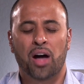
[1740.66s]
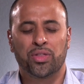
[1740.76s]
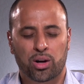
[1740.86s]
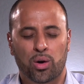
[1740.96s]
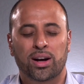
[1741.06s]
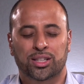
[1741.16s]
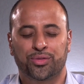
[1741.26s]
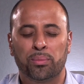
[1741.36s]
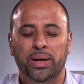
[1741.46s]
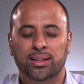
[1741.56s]
on the cross
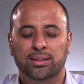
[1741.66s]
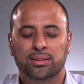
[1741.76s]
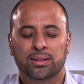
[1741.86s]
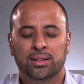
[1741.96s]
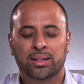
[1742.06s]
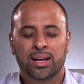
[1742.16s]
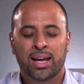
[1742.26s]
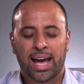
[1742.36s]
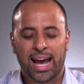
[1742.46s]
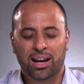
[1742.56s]
for me.
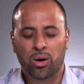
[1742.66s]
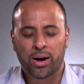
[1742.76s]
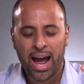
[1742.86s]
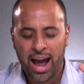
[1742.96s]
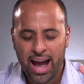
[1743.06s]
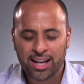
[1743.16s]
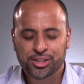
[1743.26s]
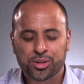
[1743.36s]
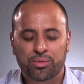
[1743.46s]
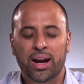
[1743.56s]
And Lord, I
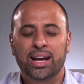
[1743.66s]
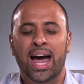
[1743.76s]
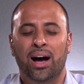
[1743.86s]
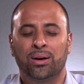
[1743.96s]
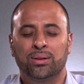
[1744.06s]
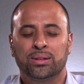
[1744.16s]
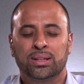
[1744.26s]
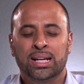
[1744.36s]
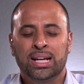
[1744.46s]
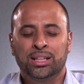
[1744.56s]
ask you right now
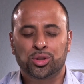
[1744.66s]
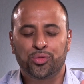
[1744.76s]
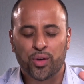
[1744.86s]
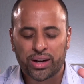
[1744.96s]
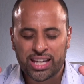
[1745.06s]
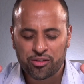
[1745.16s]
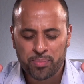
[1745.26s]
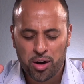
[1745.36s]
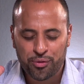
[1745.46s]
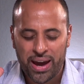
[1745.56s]
to forgive
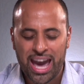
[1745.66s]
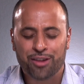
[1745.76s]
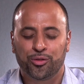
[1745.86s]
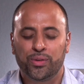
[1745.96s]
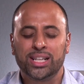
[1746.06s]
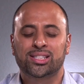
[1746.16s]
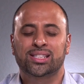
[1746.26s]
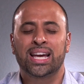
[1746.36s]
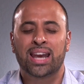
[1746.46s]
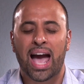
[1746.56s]
me of every
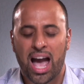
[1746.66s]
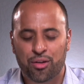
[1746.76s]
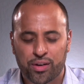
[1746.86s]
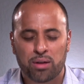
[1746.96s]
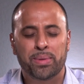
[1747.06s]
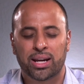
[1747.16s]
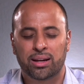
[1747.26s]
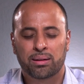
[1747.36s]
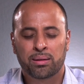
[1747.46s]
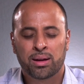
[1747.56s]
sin I have committed.
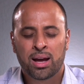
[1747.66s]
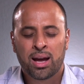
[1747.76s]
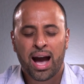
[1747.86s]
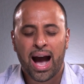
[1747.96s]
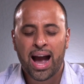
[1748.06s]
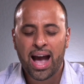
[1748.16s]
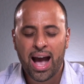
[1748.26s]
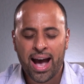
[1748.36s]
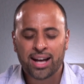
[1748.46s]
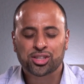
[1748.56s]
I
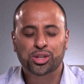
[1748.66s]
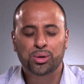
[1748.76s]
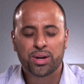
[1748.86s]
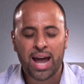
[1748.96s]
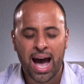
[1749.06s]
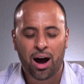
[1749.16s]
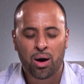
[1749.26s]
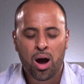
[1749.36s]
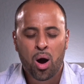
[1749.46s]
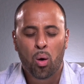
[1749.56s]
ask you now,
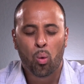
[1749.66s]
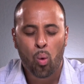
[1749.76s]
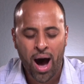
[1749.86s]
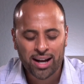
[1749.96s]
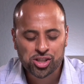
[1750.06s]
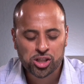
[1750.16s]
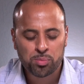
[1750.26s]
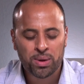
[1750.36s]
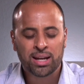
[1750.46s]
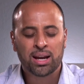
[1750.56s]
wash
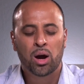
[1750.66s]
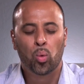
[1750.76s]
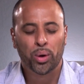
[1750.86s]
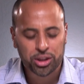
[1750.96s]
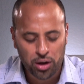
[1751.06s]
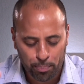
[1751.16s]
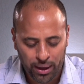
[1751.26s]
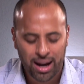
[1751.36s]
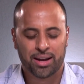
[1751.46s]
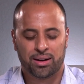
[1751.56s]
me with your
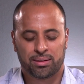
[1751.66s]
blood.